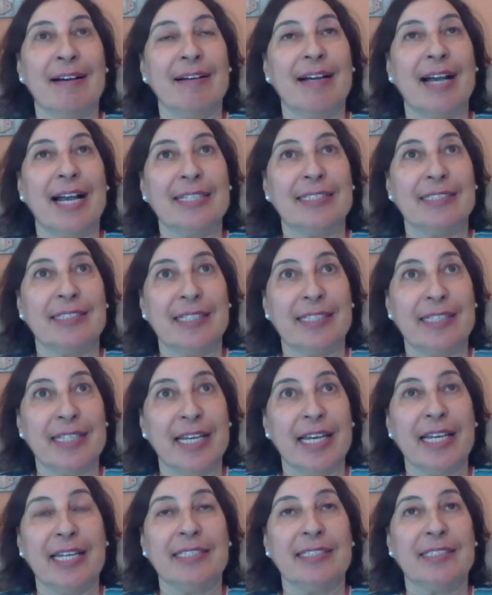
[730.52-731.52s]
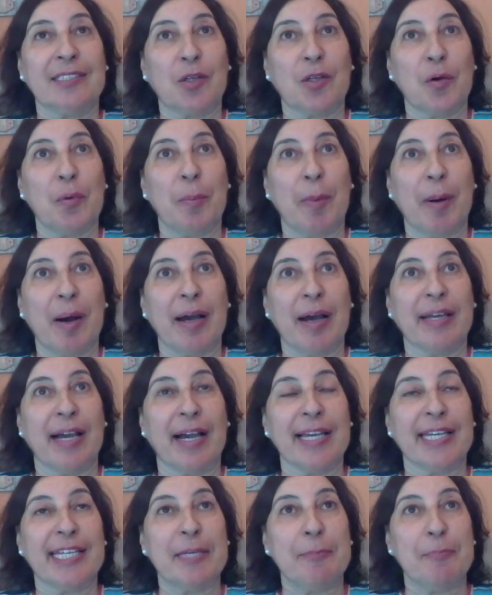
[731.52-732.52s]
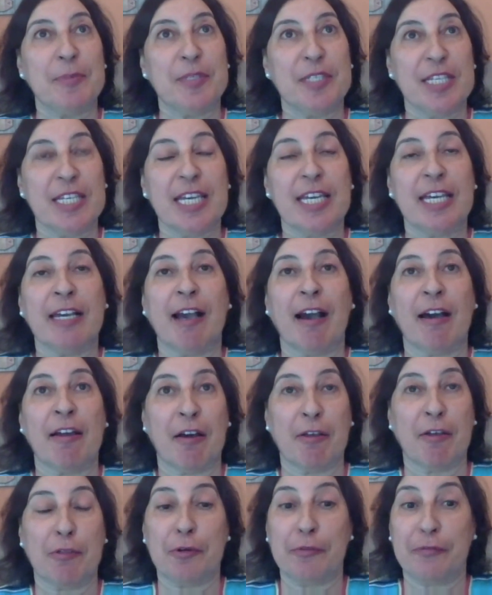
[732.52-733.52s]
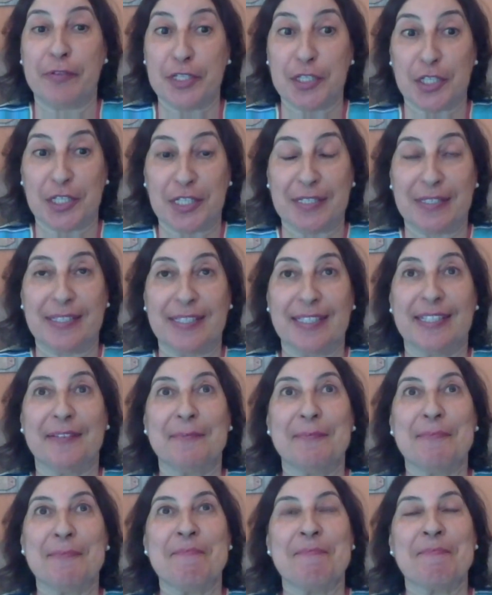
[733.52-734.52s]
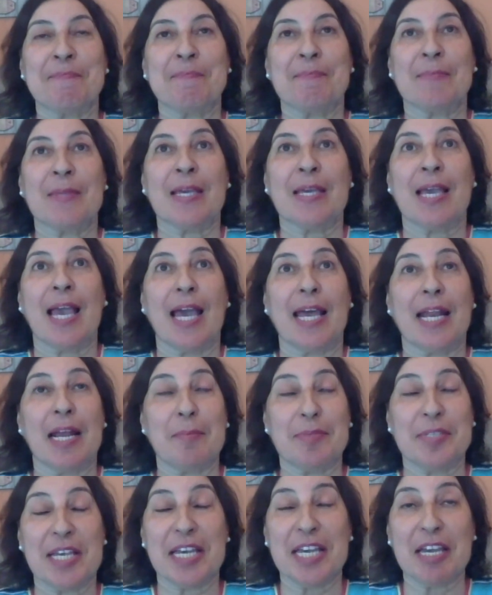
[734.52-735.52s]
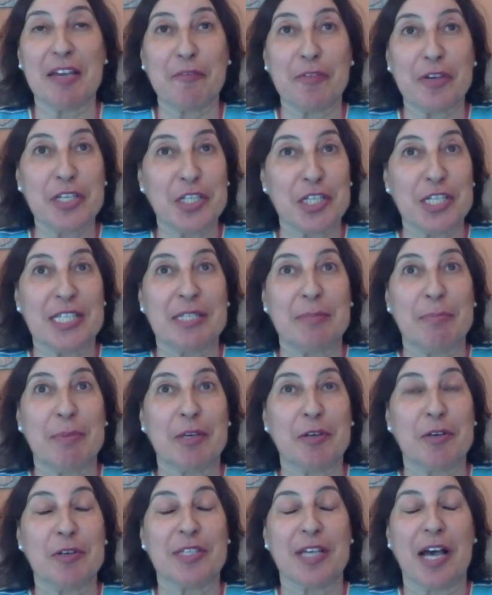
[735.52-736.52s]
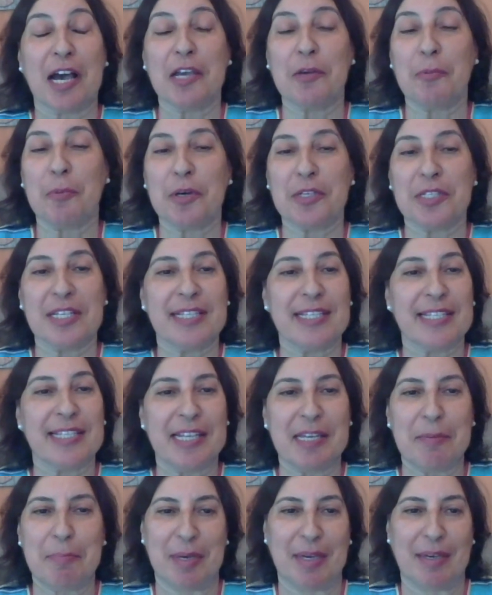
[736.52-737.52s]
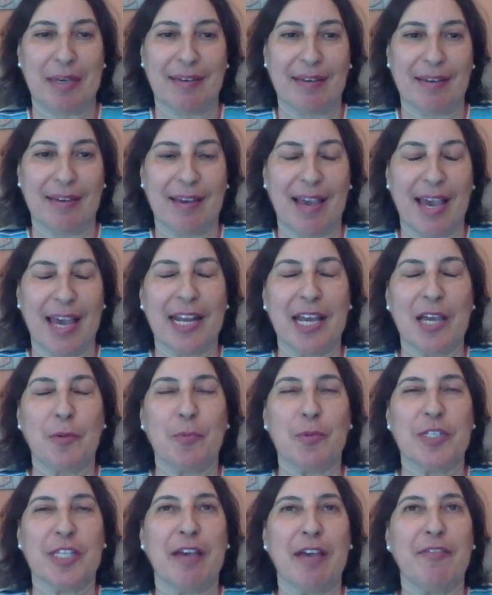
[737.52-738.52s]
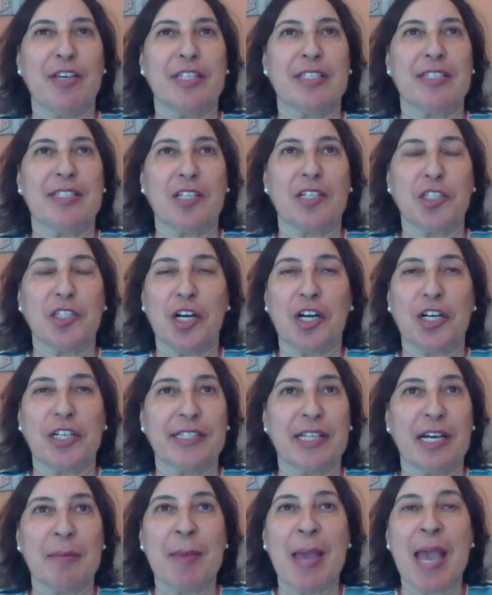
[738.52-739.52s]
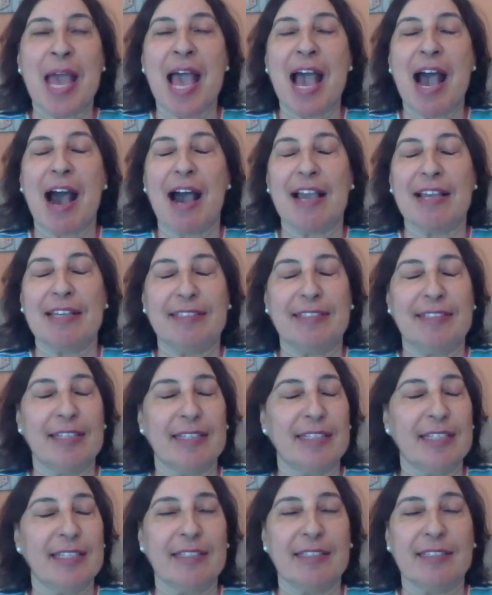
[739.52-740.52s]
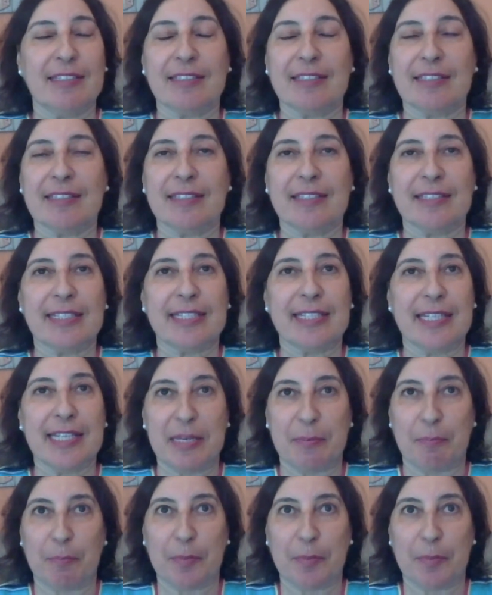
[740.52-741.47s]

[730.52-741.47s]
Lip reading: as the days go by, I keep seeing another vision. And I'm saying visions because I wasn't sleeping. And I was having such a hard time. I didn't sleep.